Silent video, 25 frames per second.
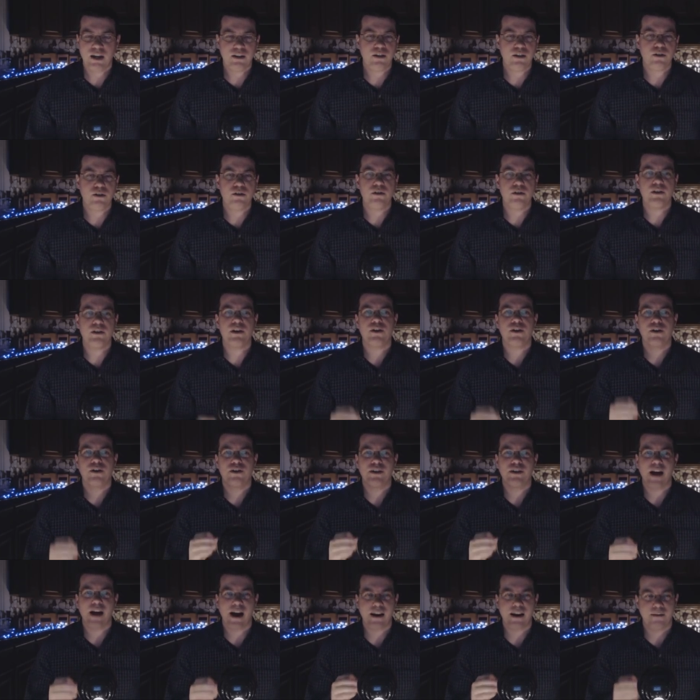He literally
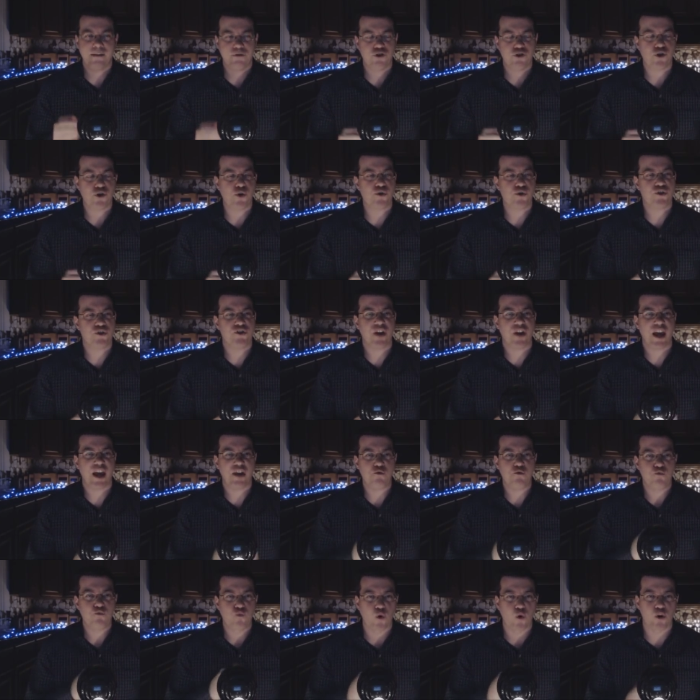could not have chosen
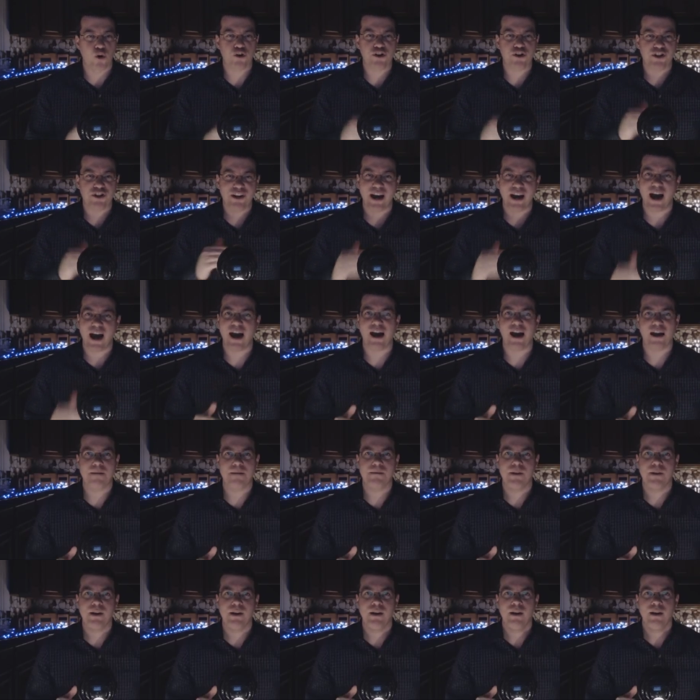a worse
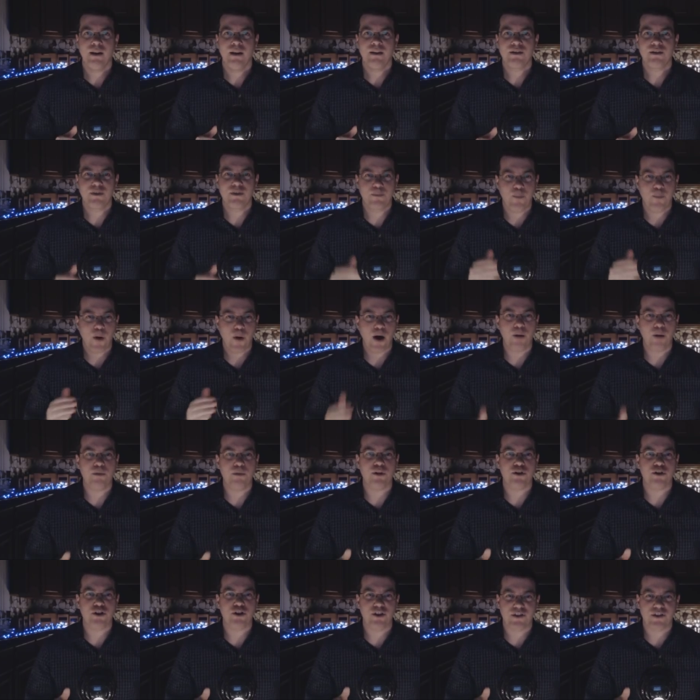time to
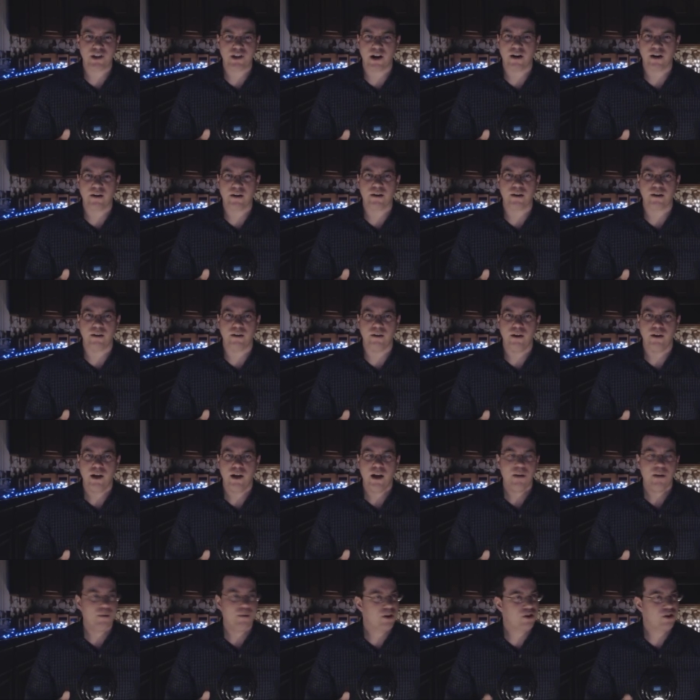publish this article,
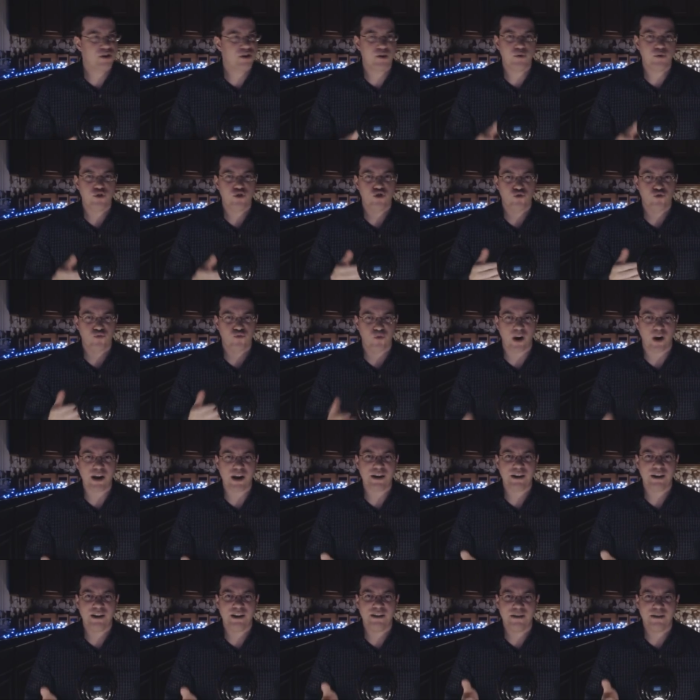because it was
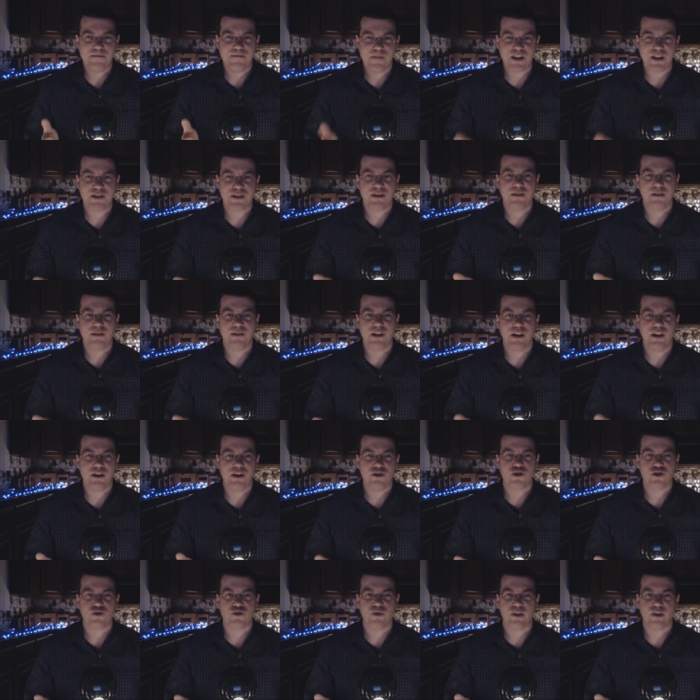right in the midst of an
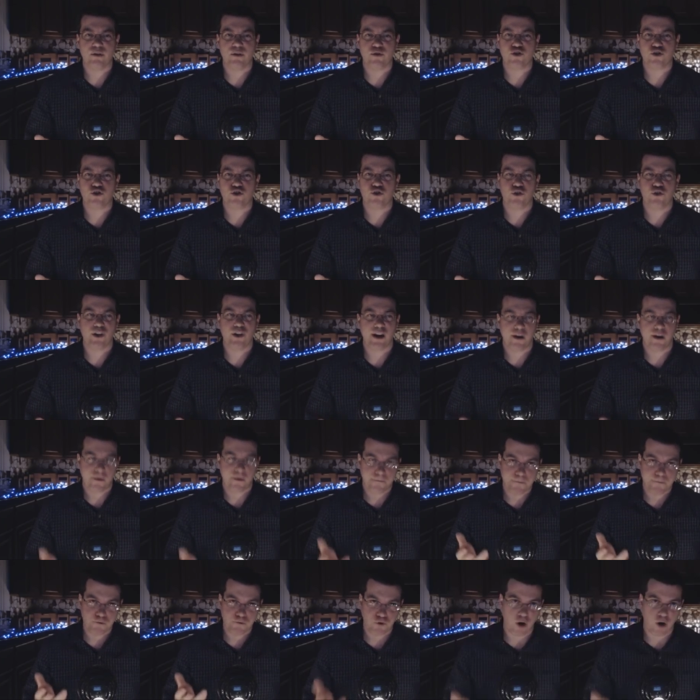industry that was churning
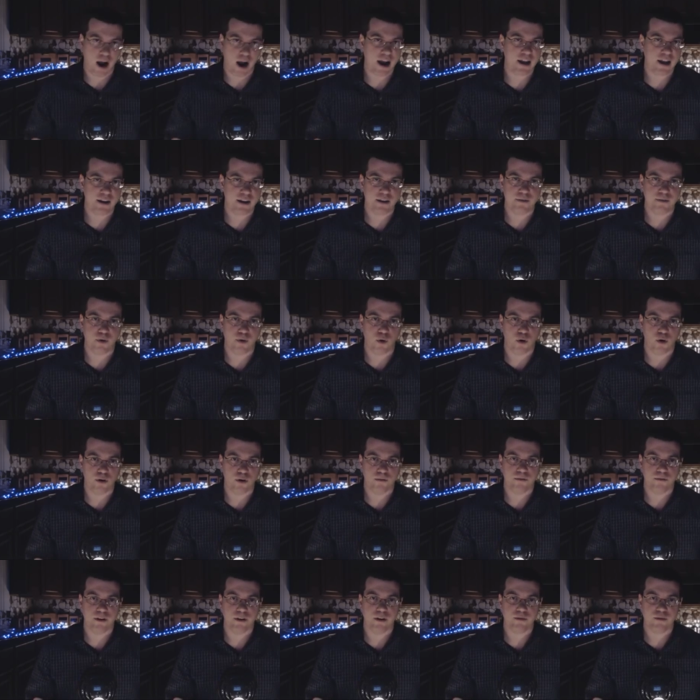out a variety of
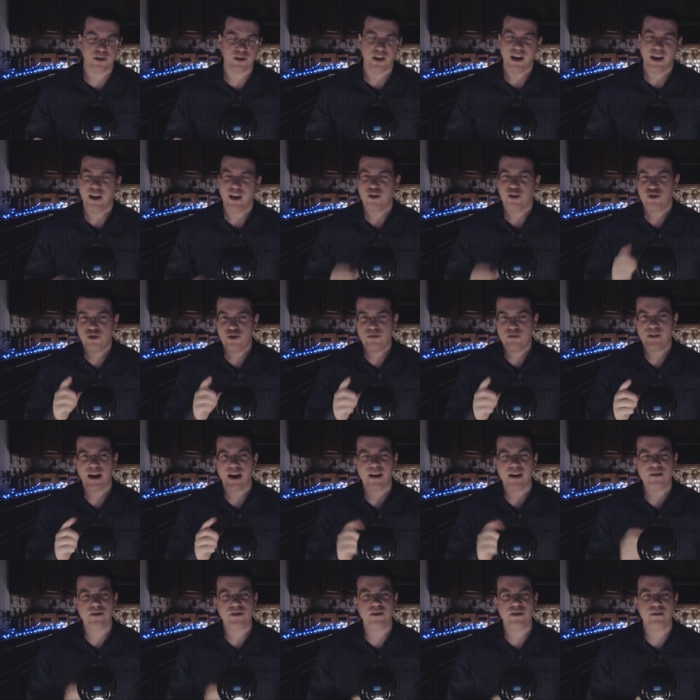horror films. two
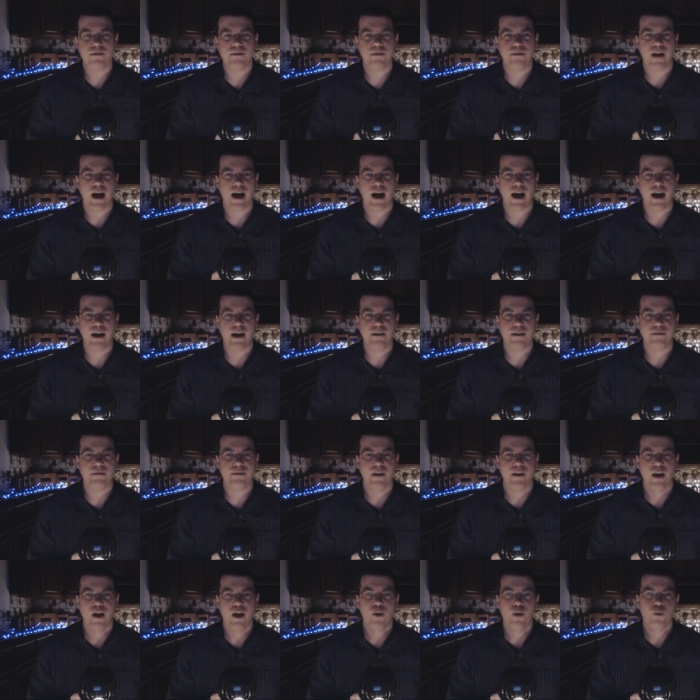thousand
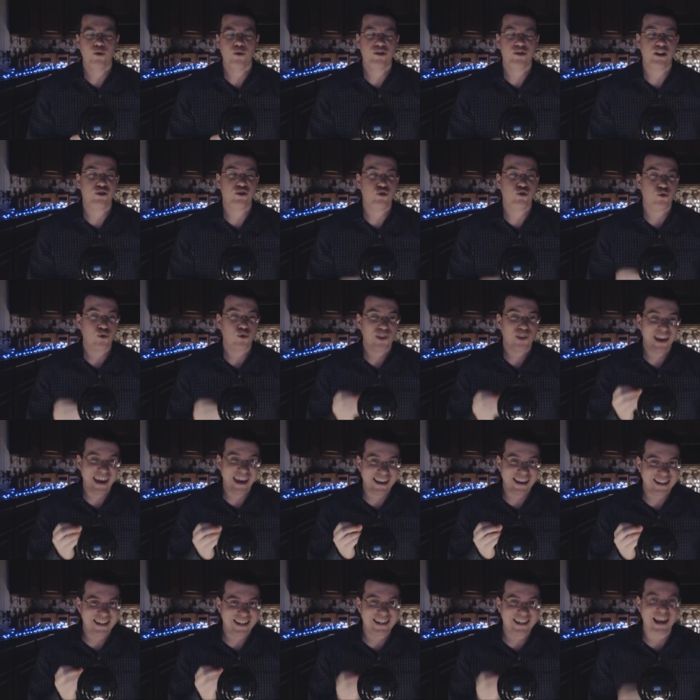five was a
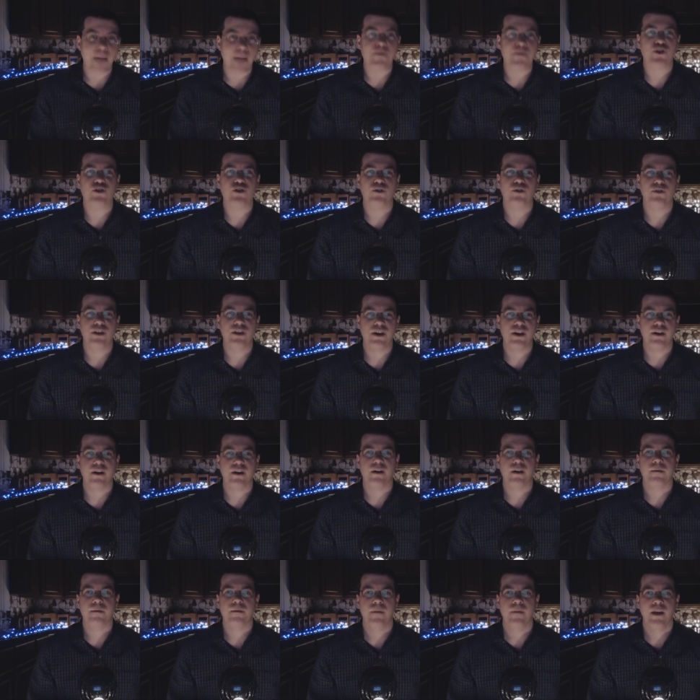truly exceptional
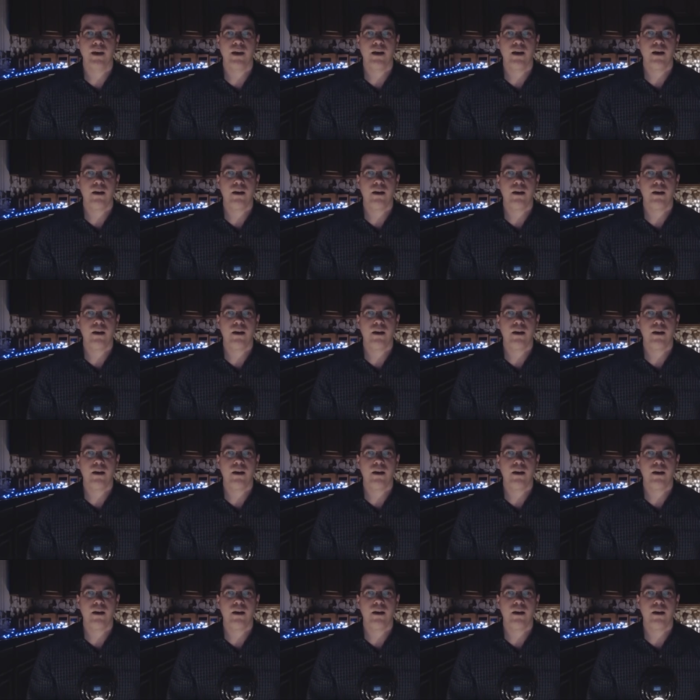year